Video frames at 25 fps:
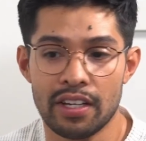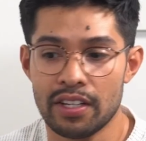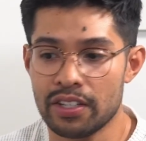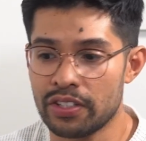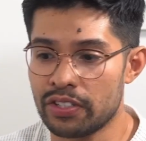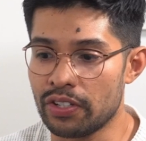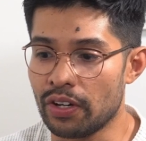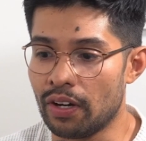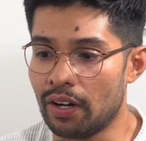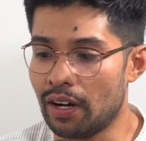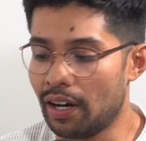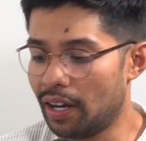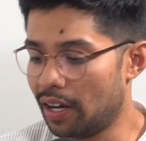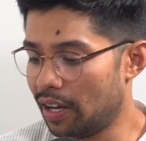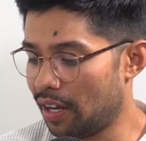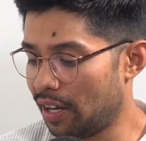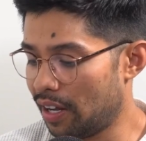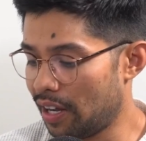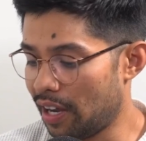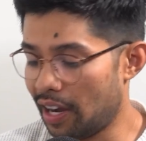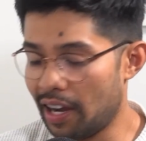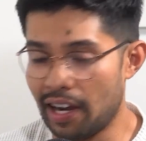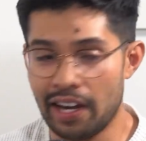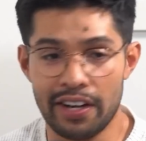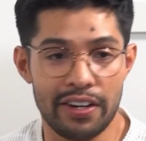So
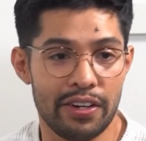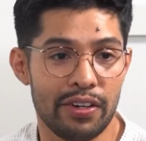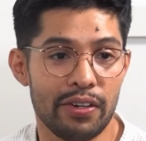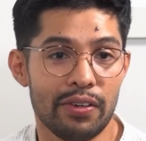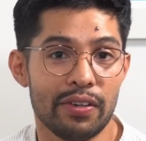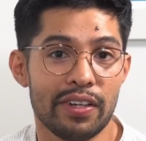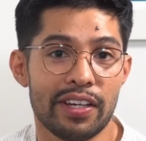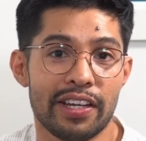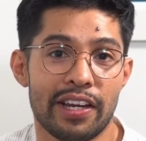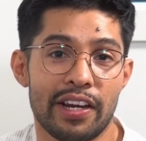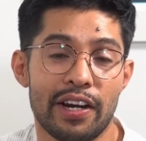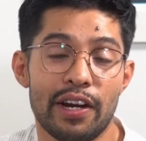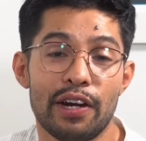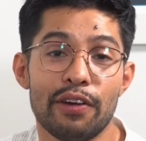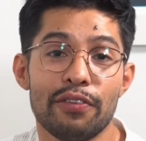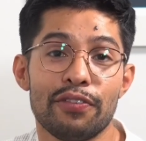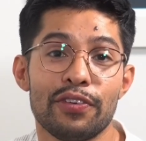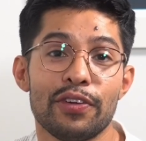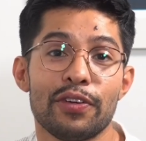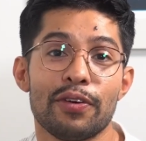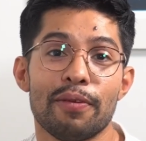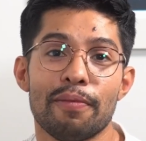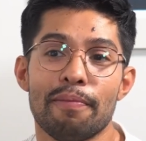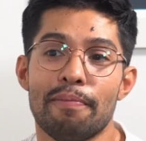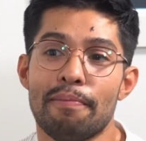I don't care if
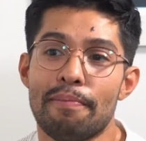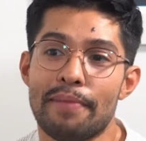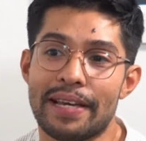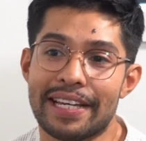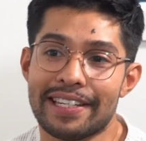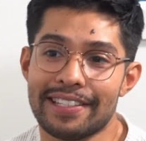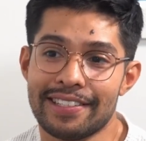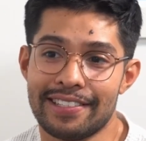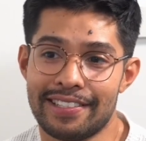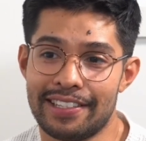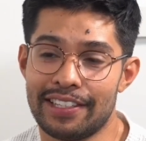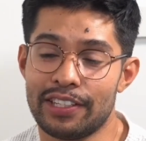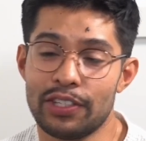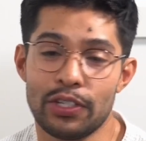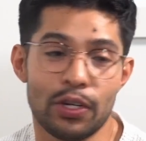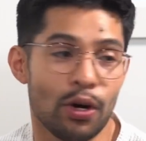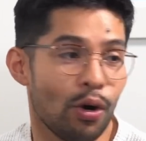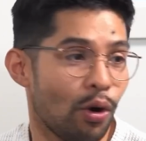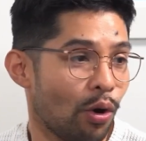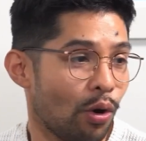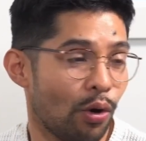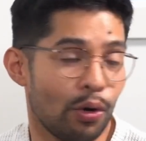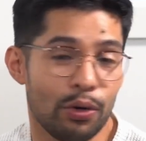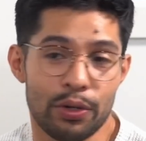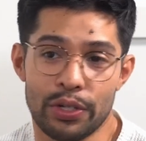you're mixing your
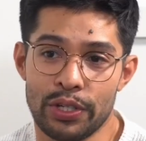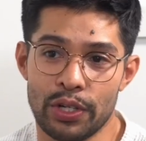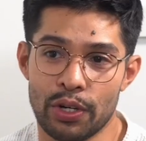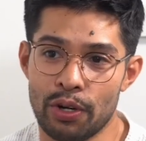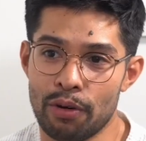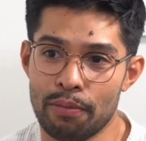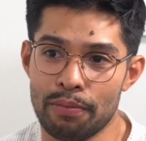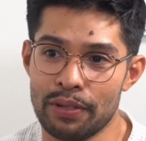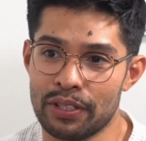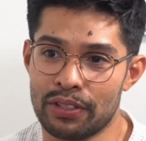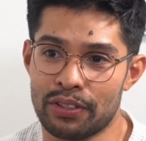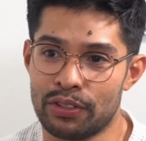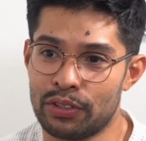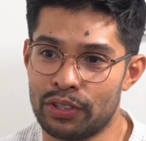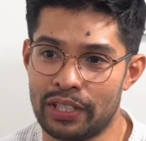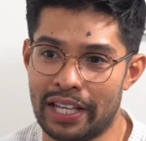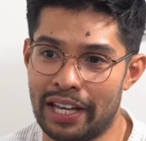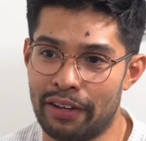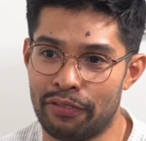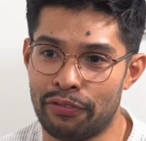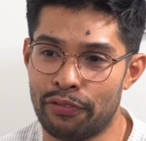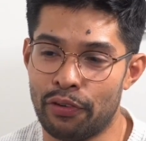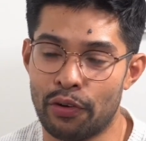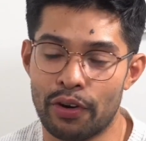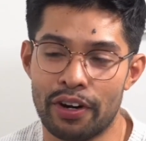audio
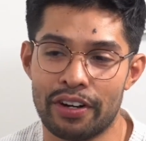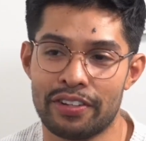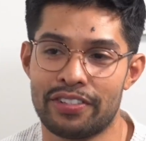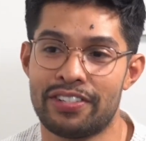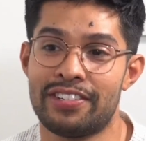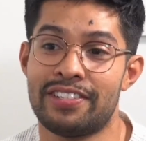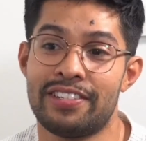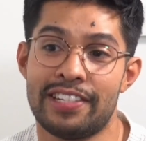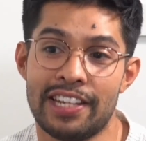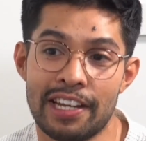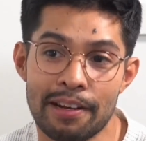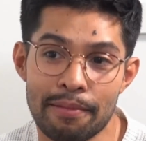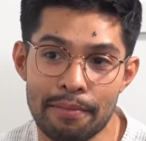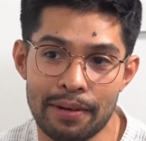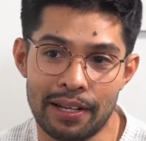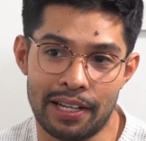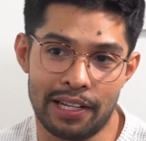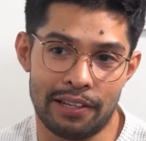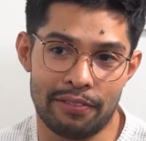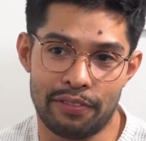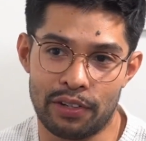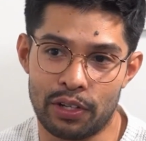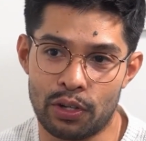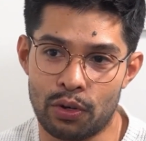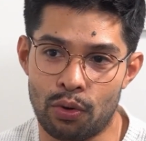for a cinema
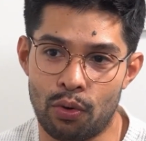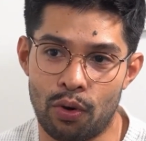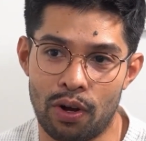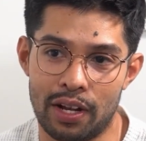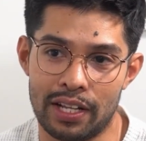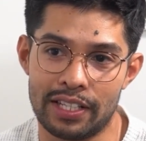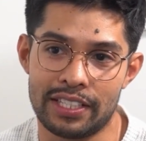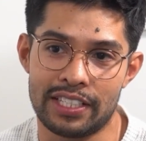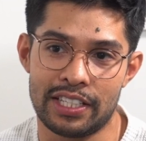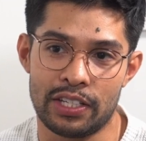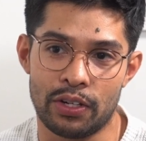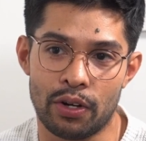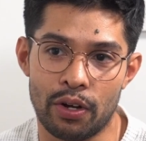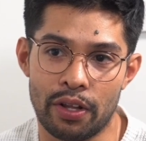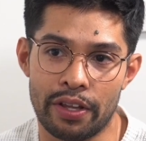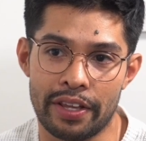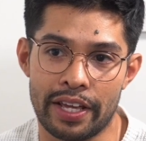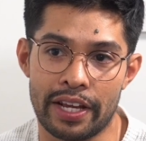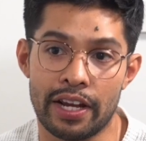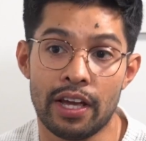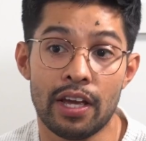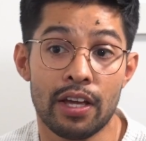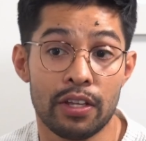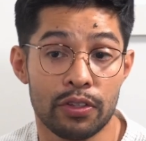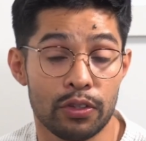level quality, all
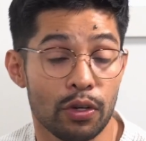that.